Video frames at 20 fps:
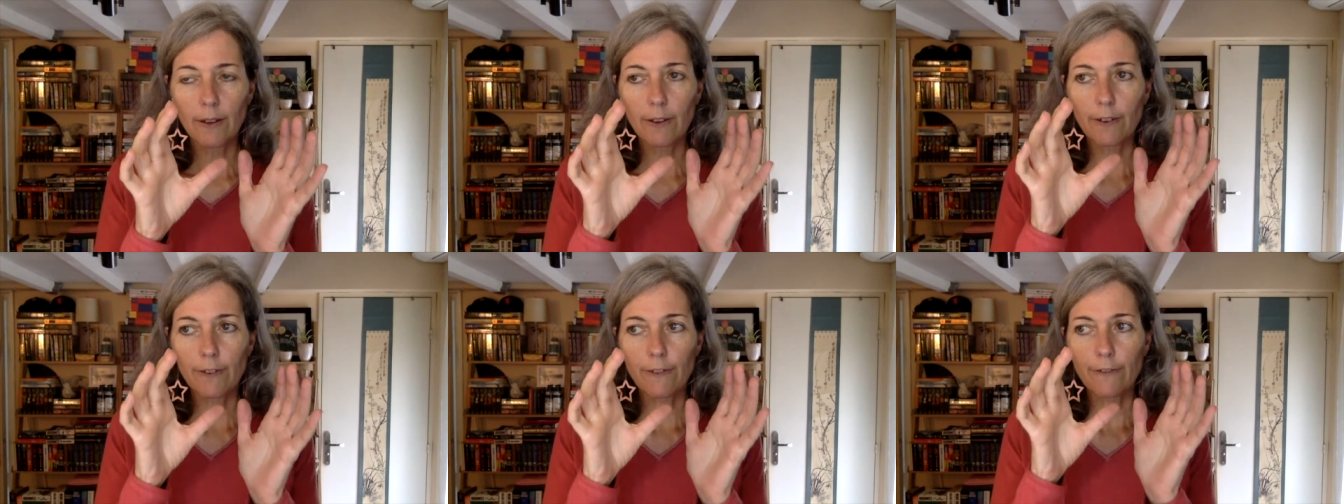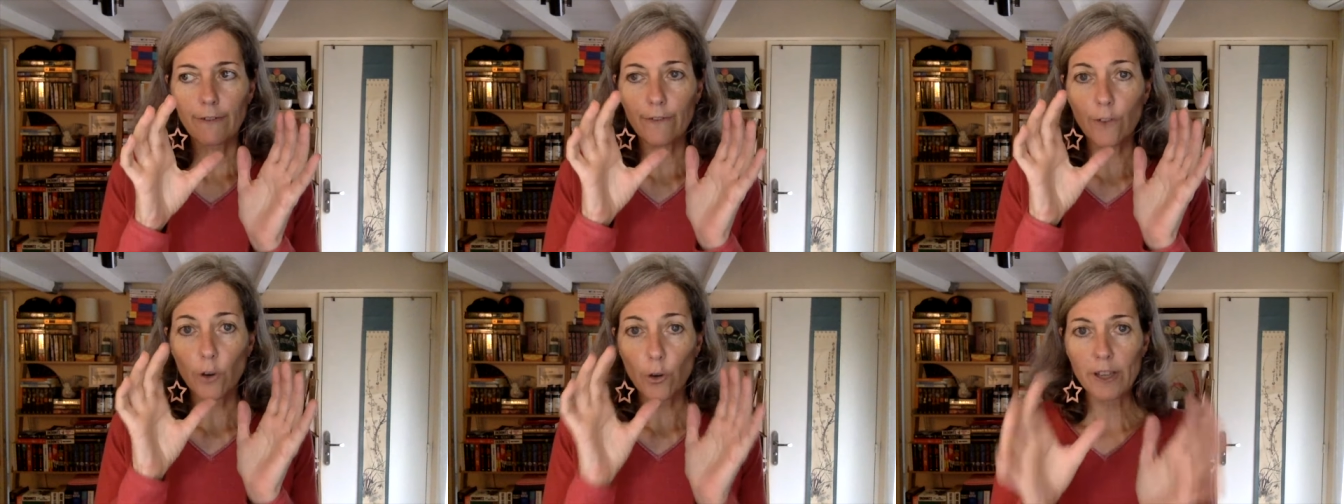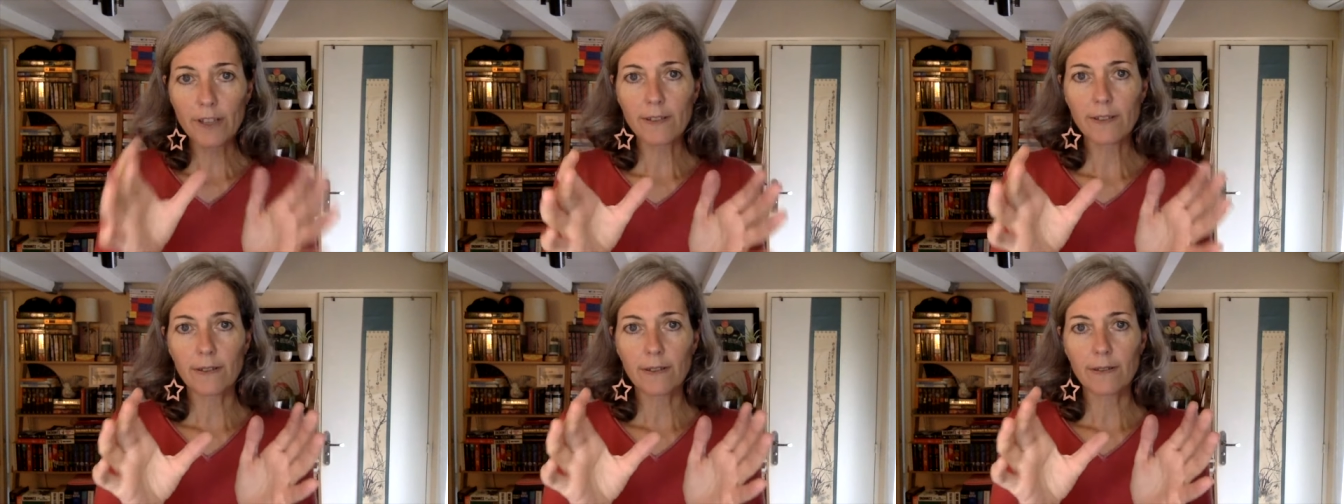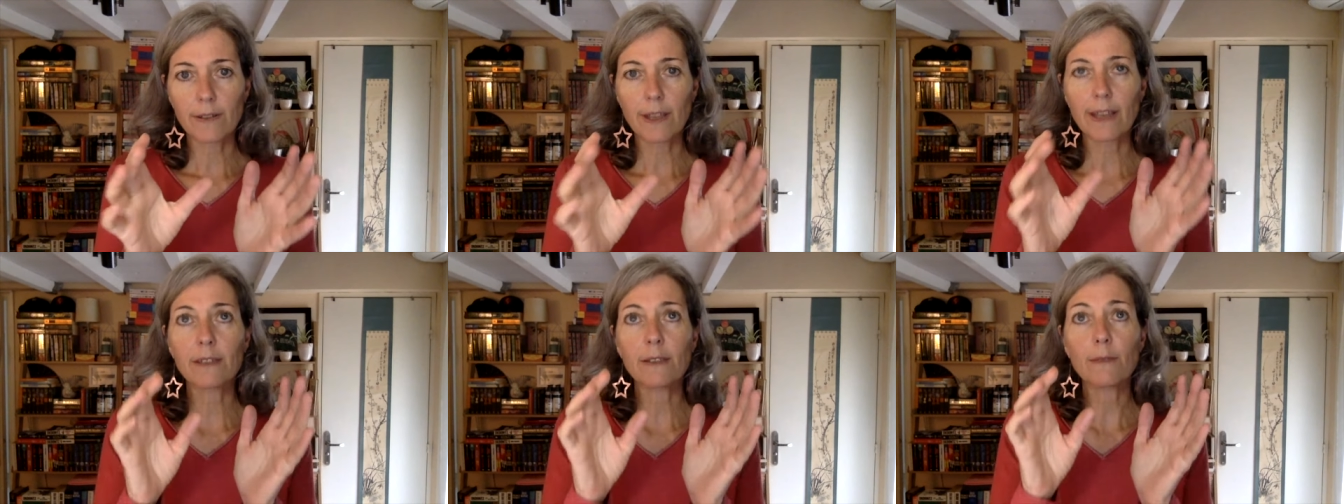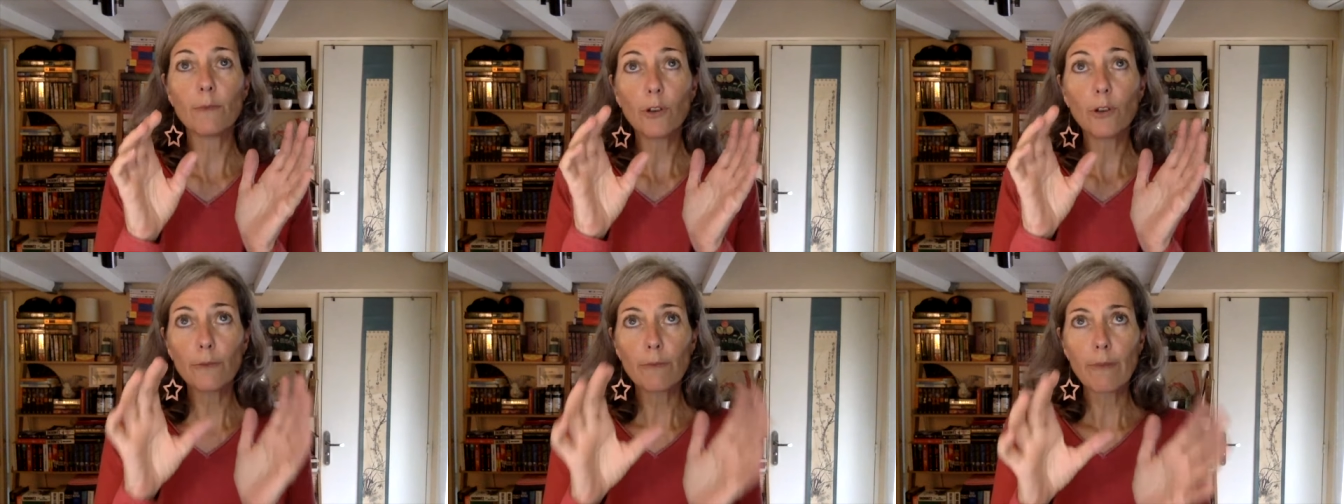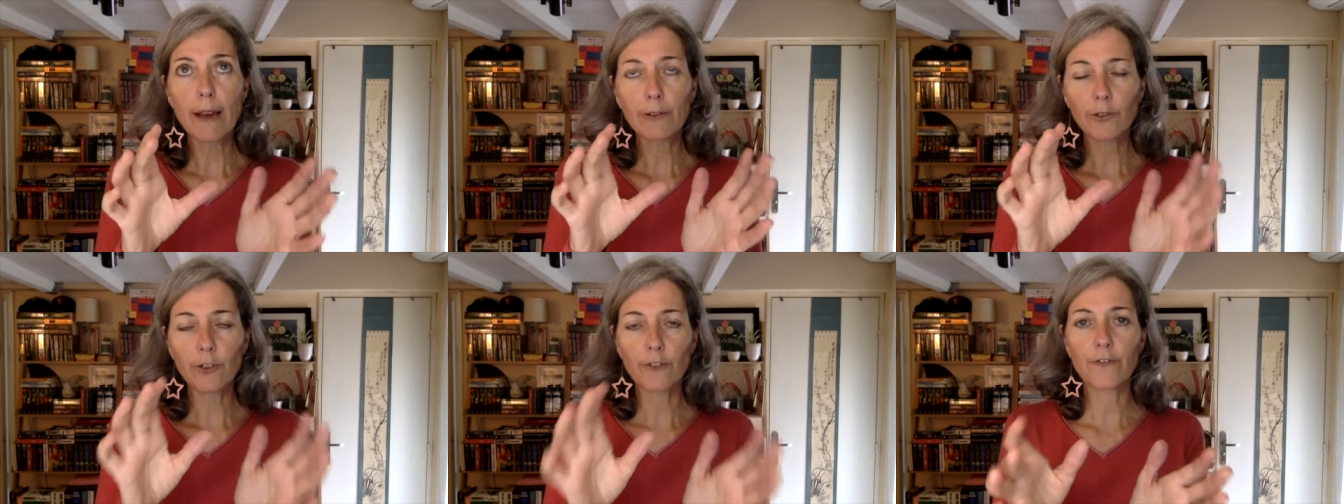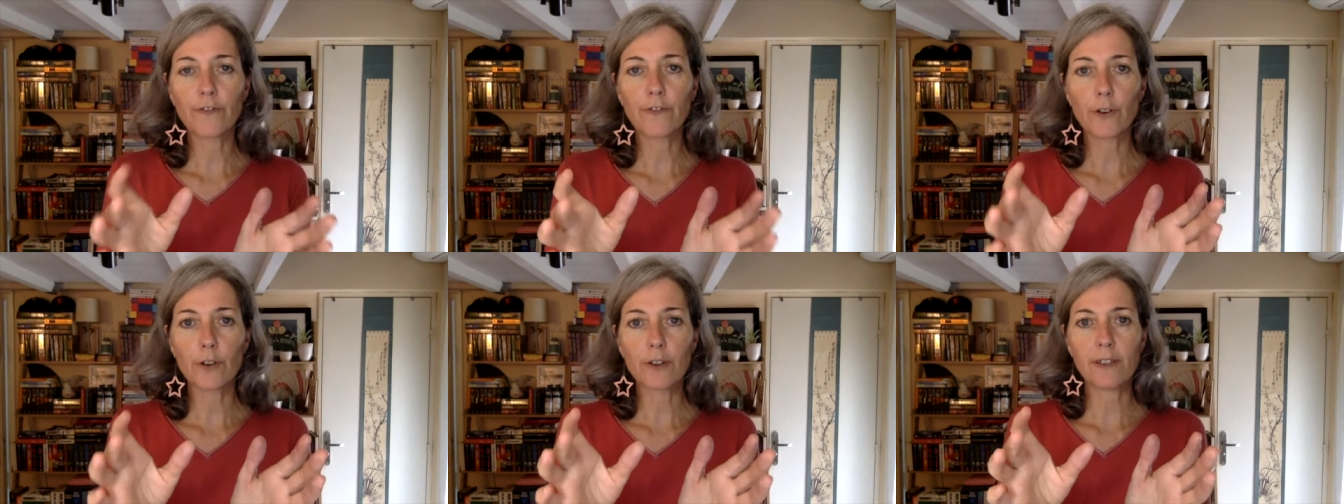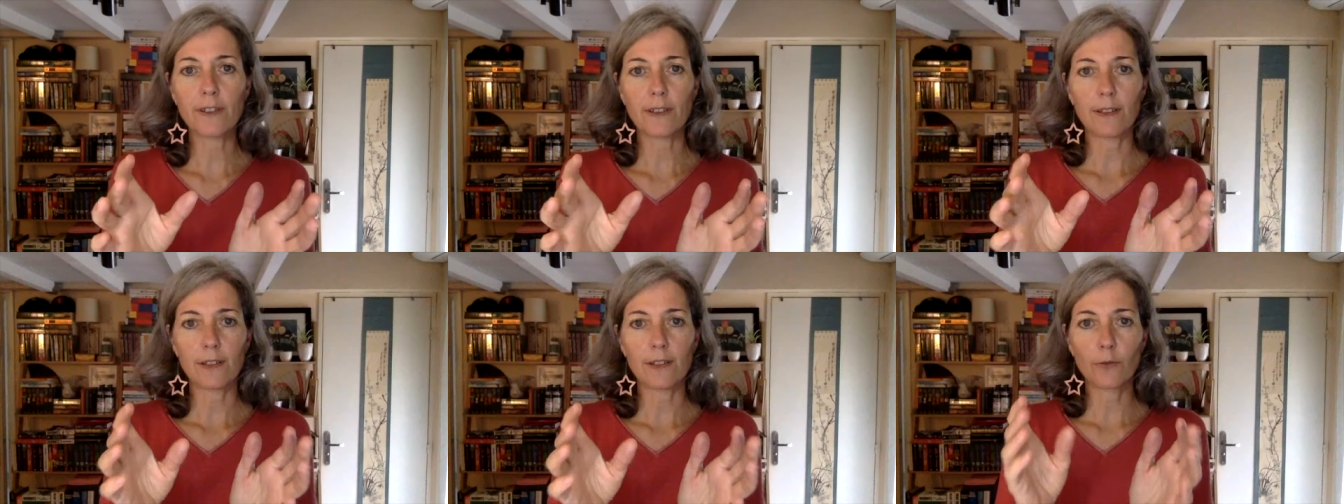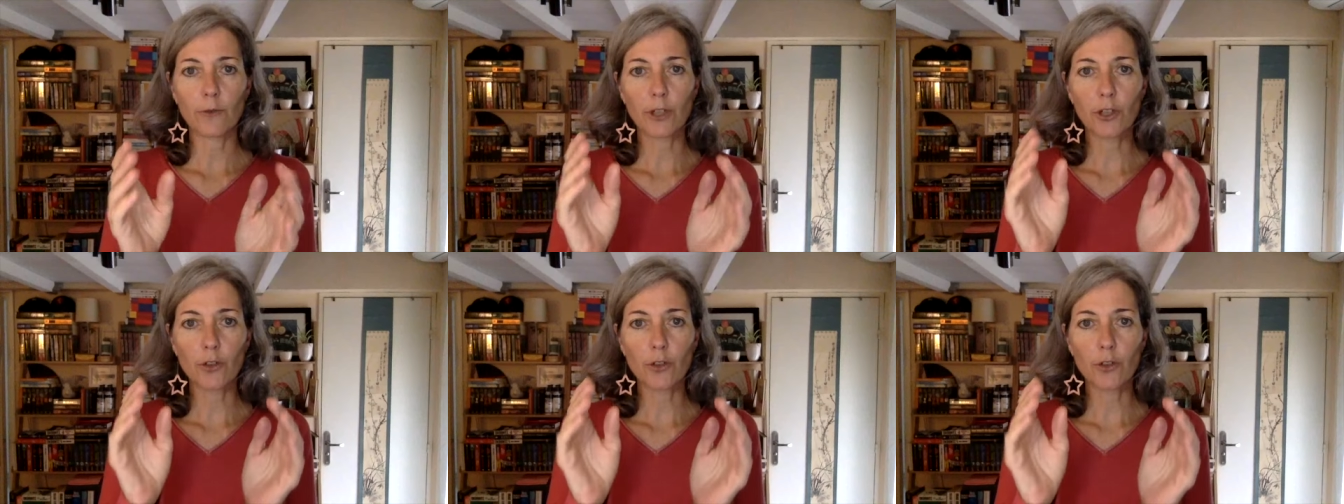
uh, voice, that small amount of voices,